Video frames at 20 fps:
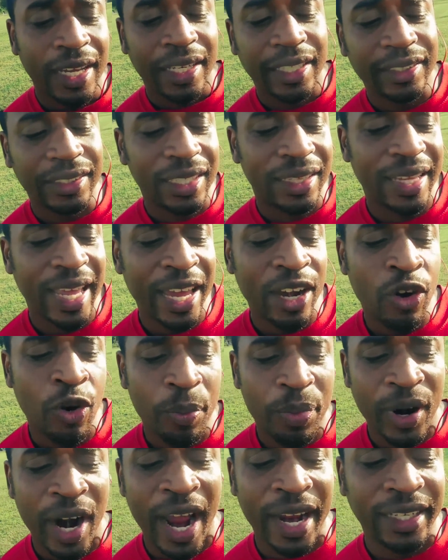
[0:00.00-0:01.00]
is that they don't
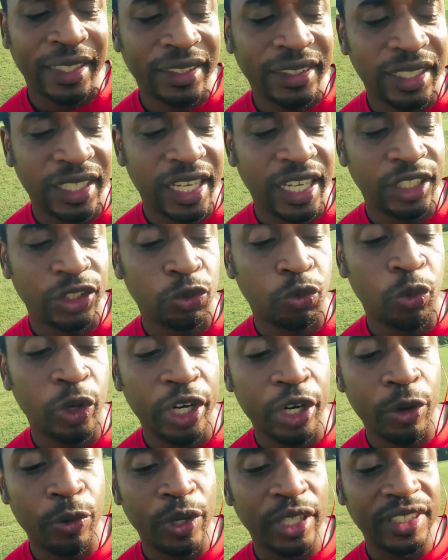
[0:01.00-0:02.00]
practice against
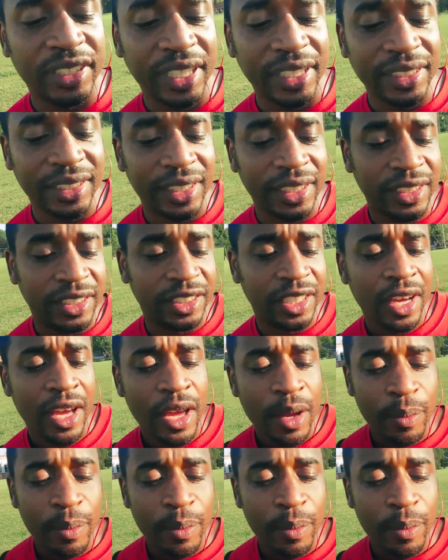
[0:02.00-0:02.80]
real resistance,